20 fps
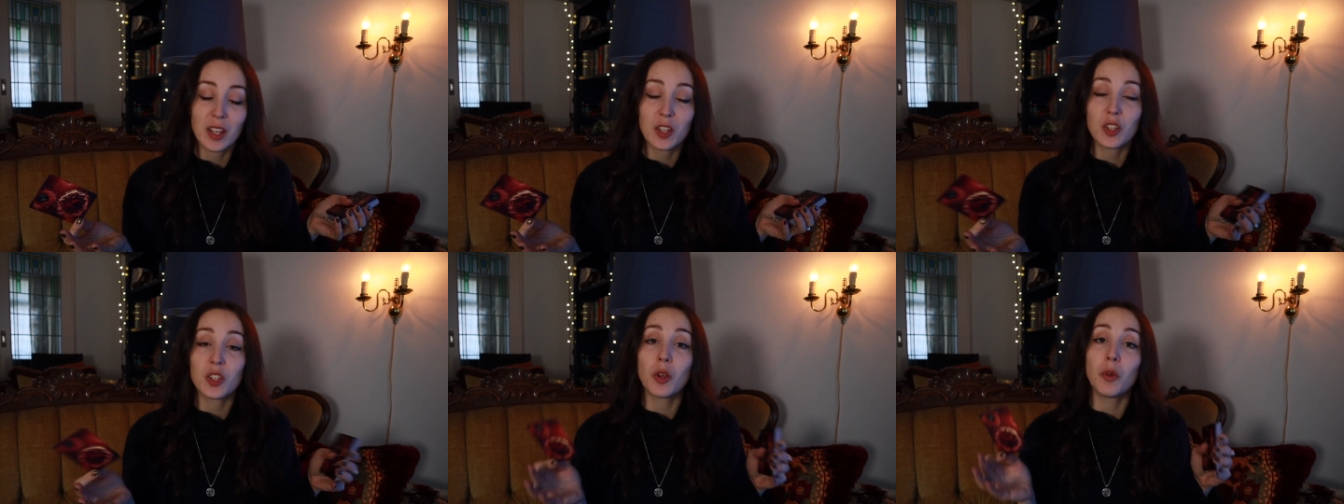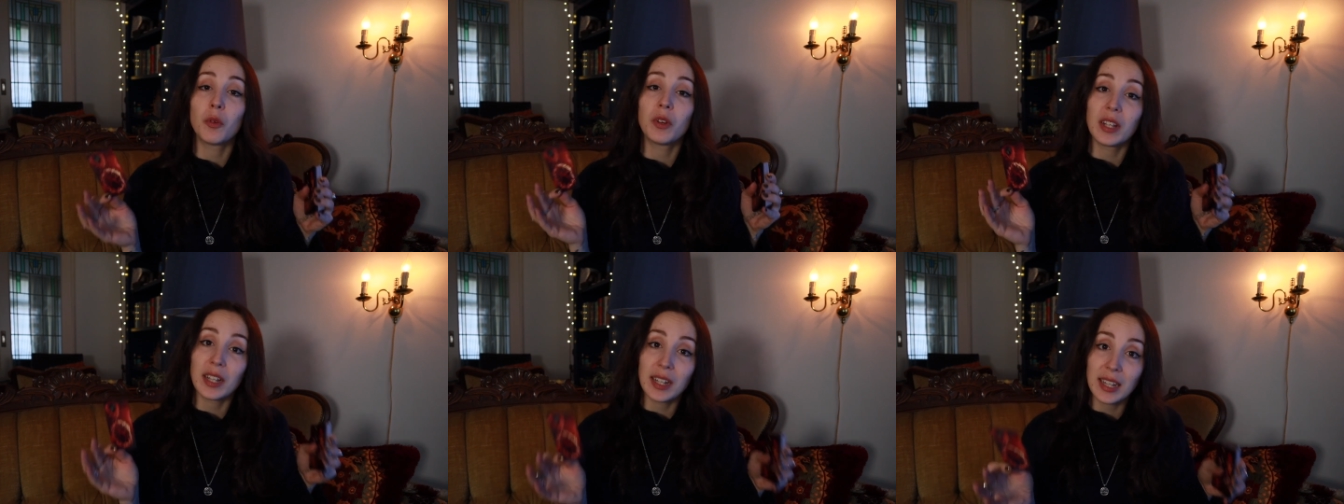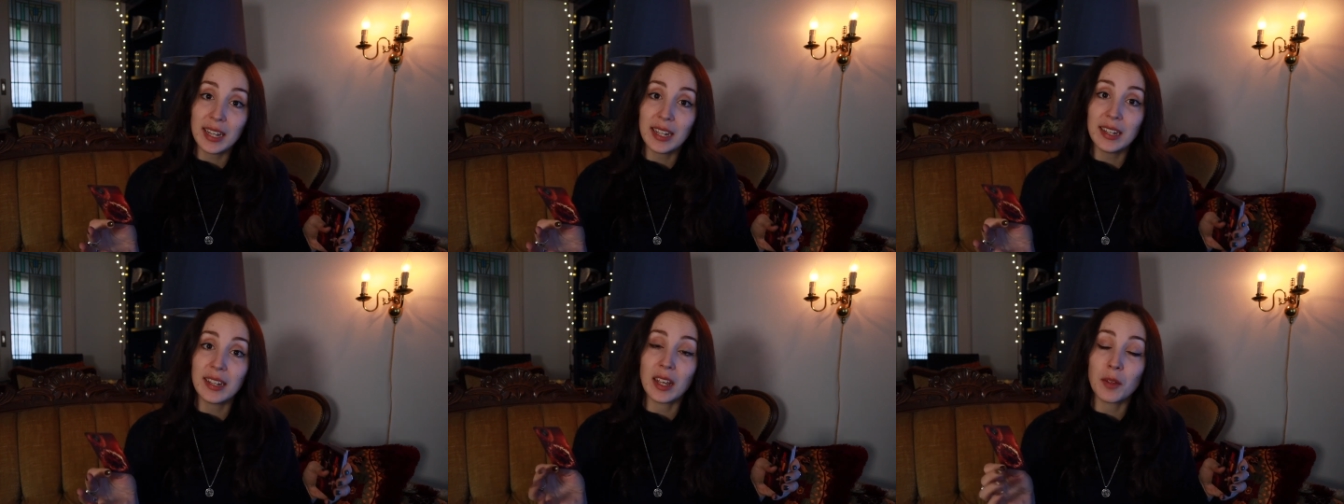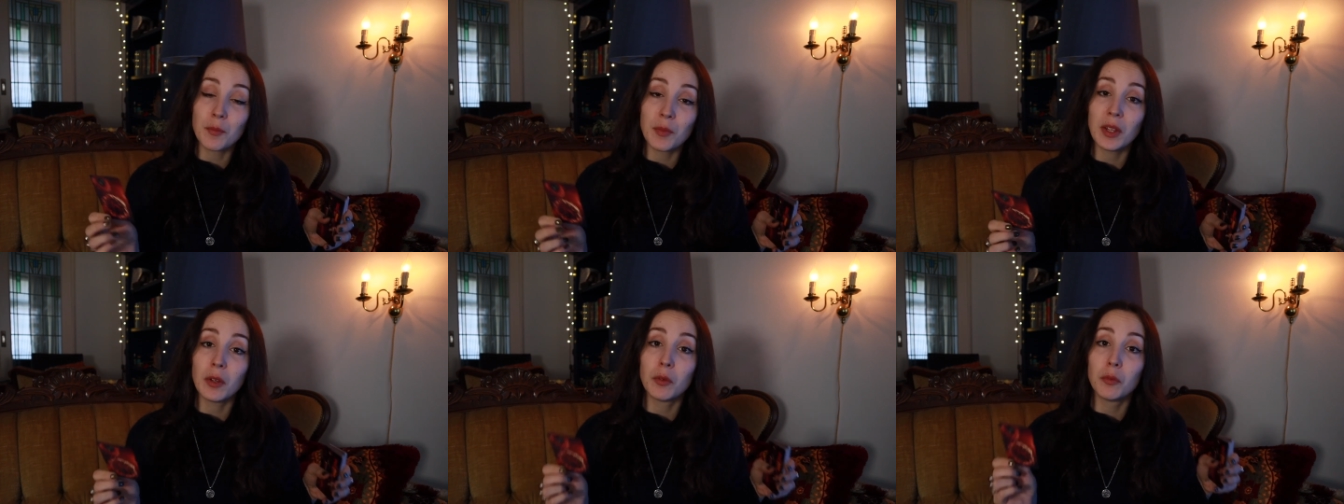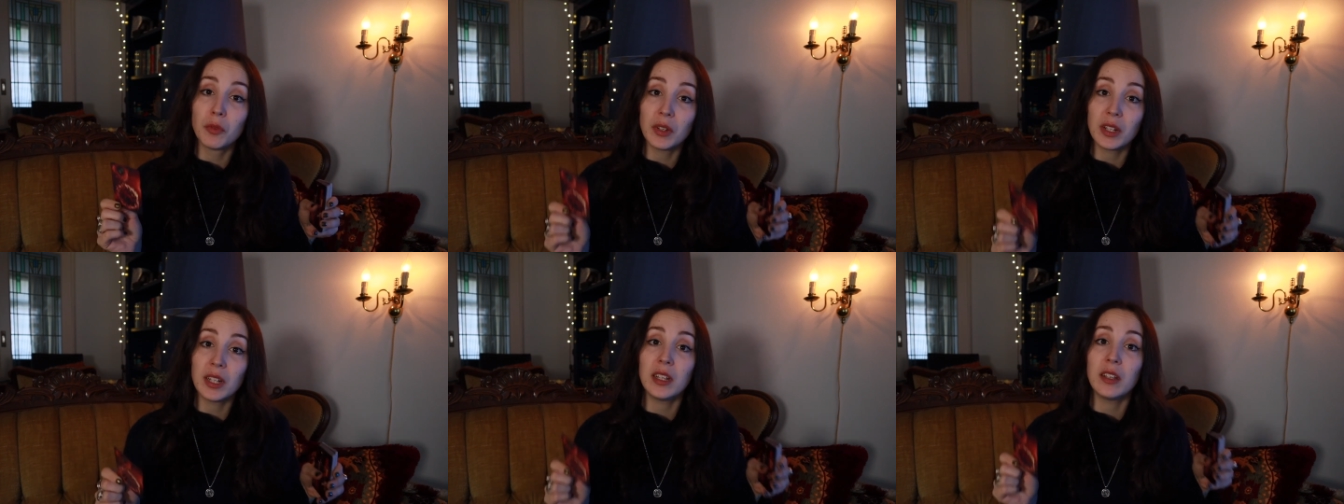so clean can be a
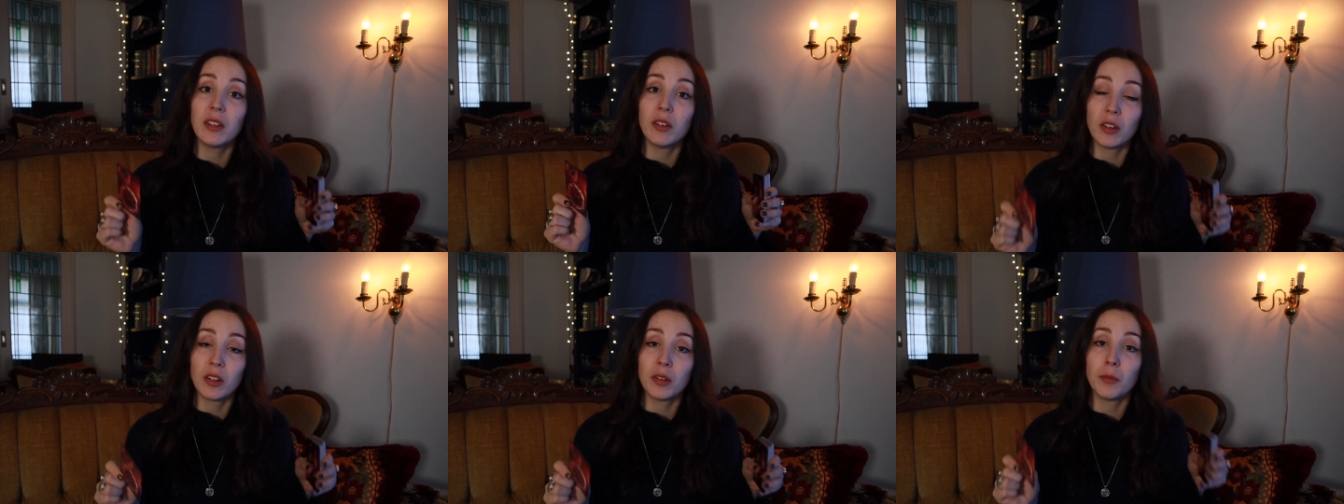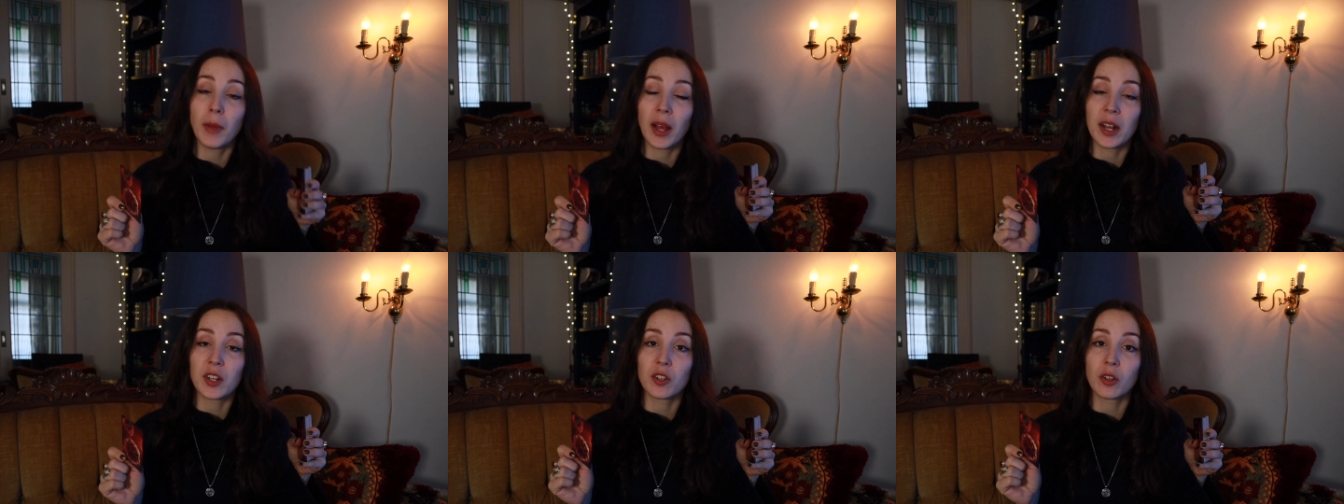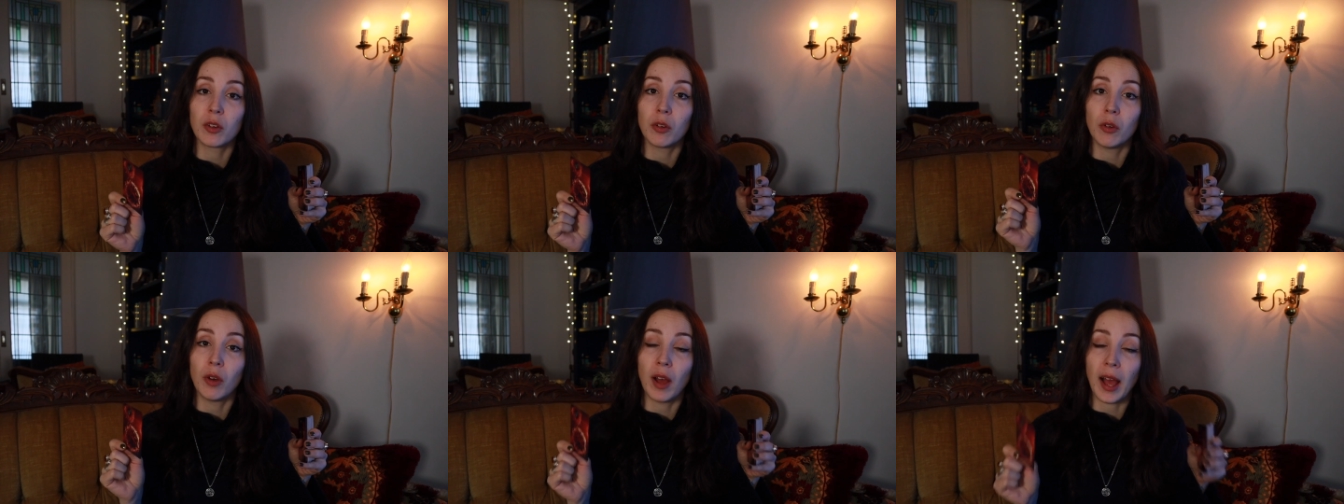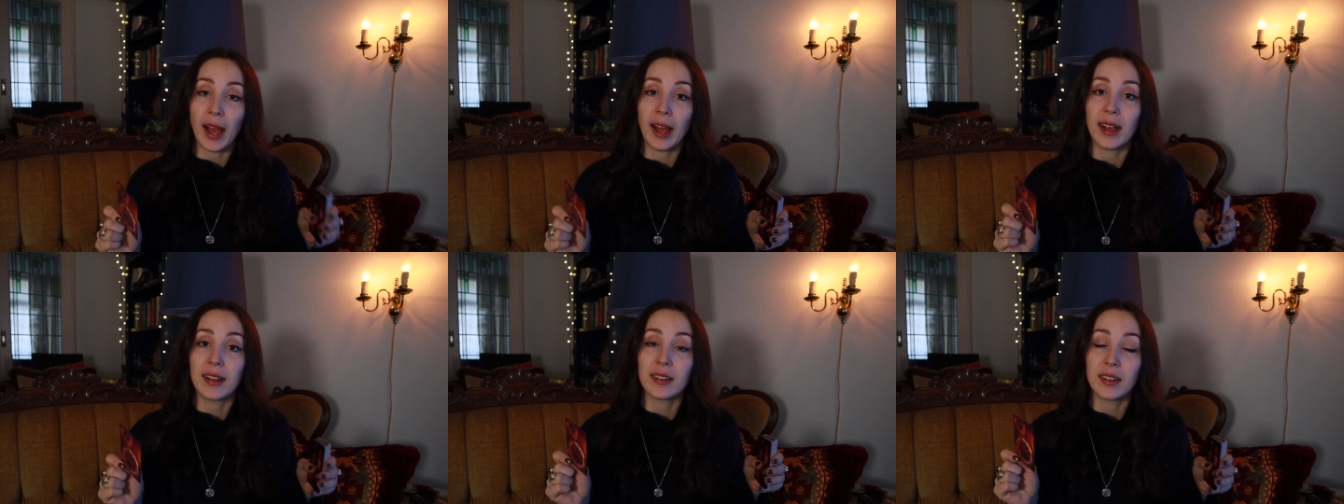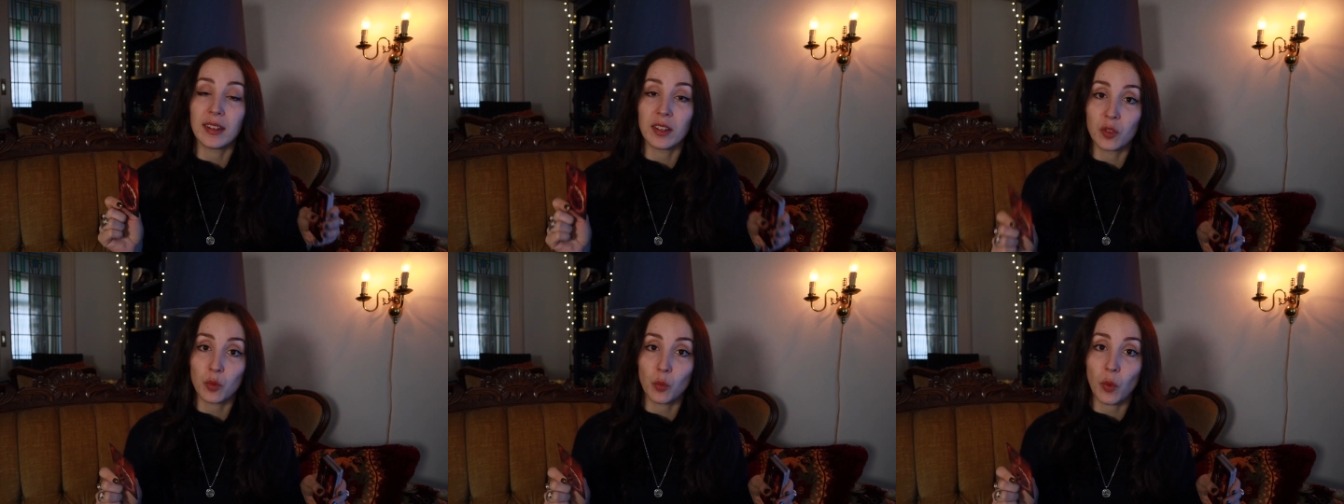really good magical act
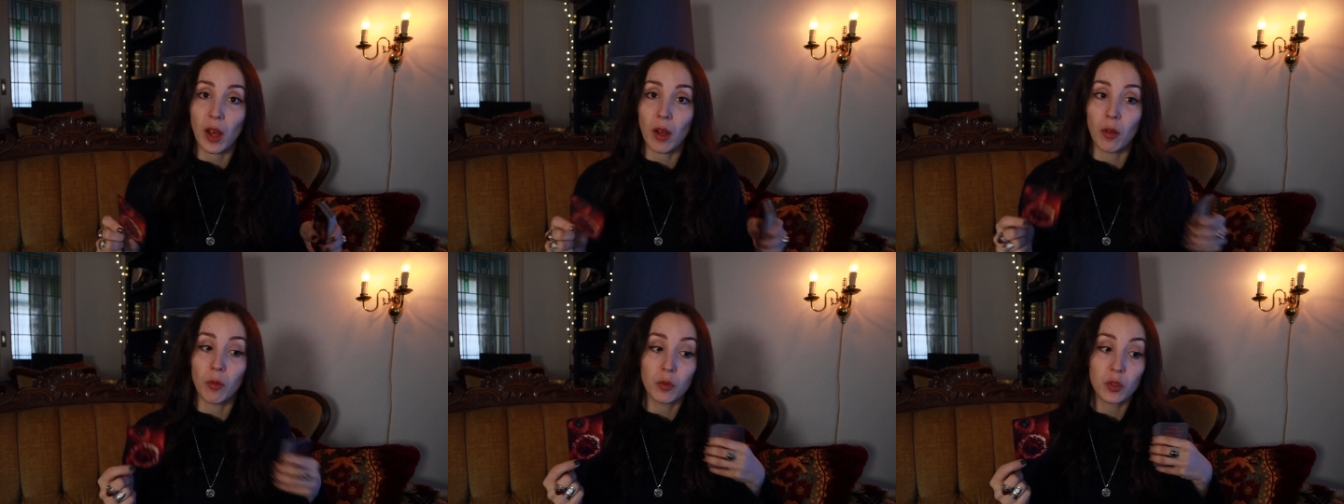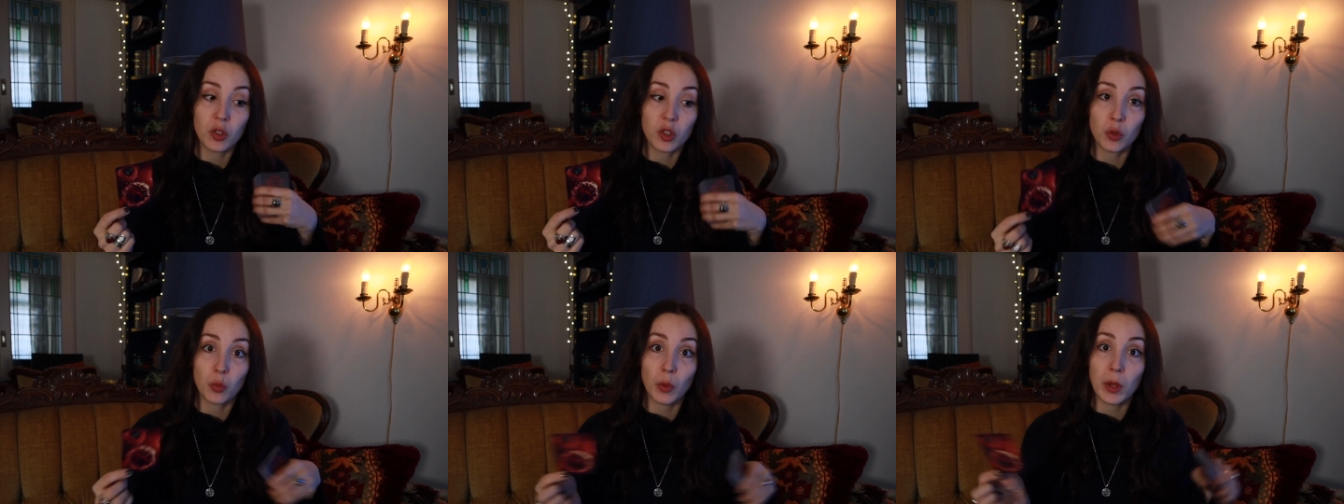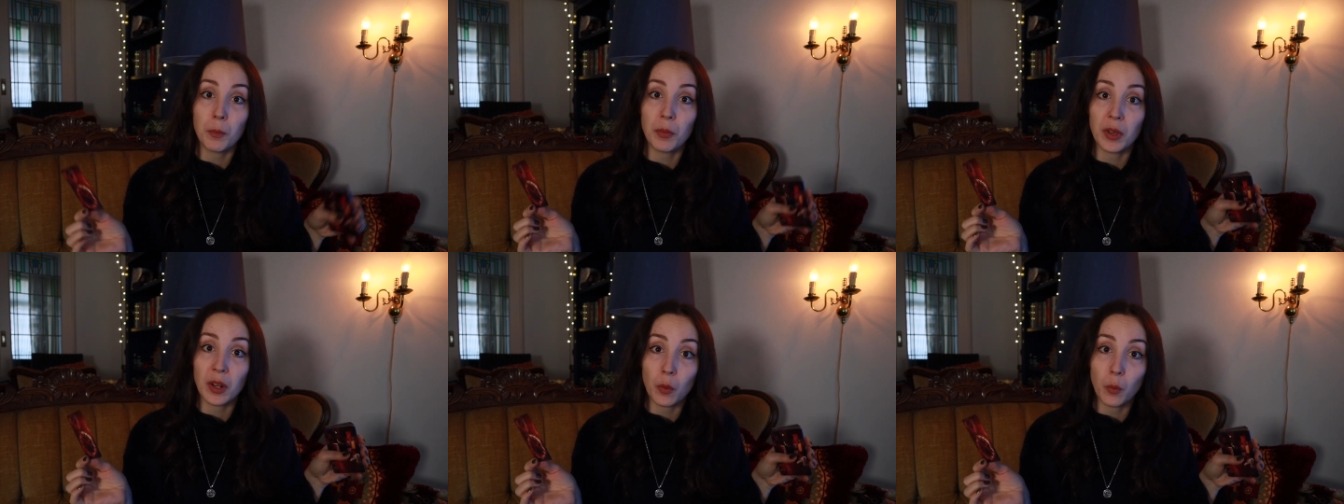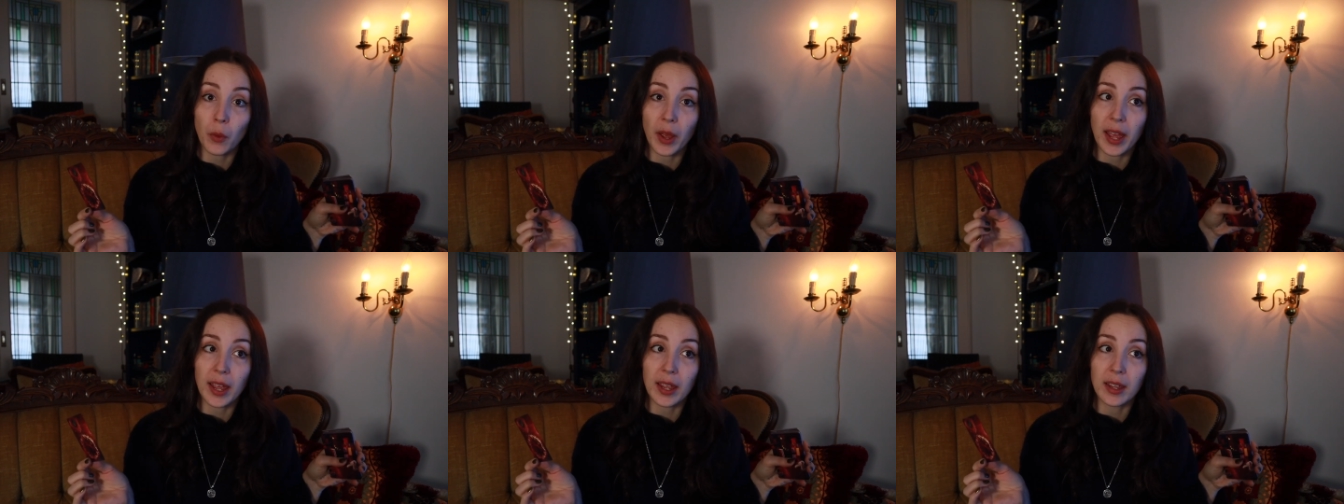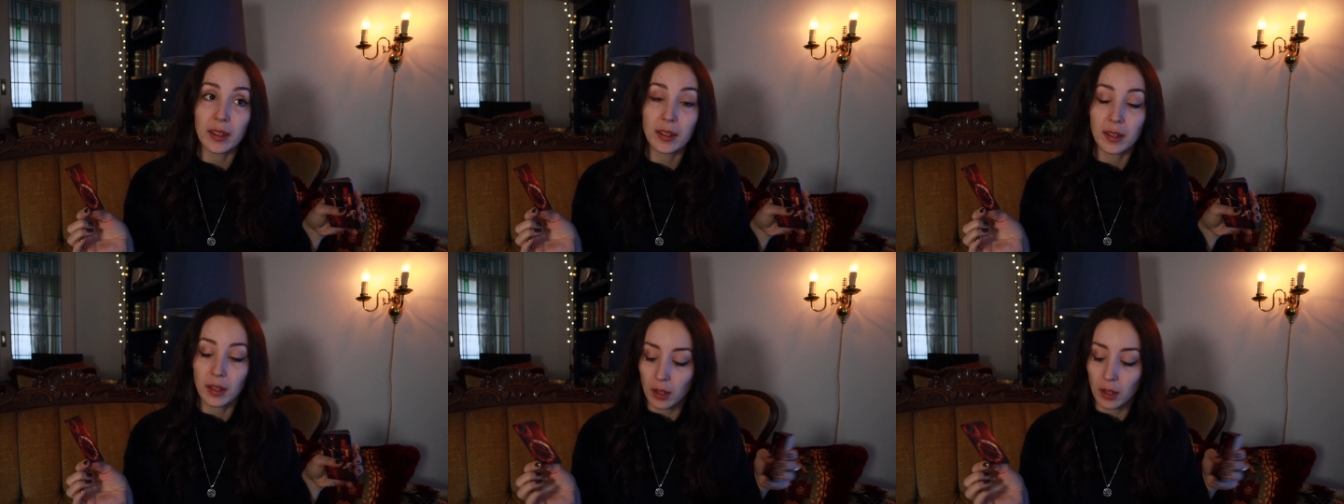as well. Sweep it away.